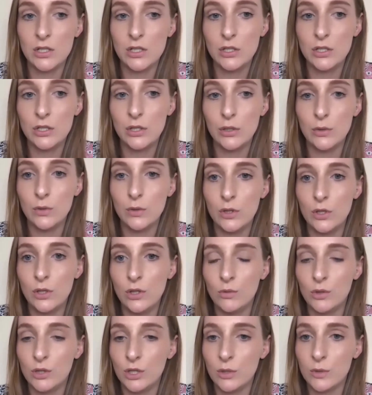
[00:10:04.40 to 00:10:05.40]
to the
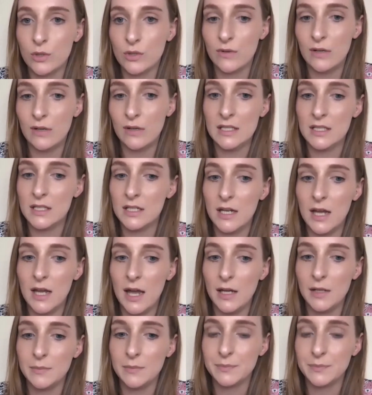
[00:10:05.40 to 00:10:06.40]
new one that was released today?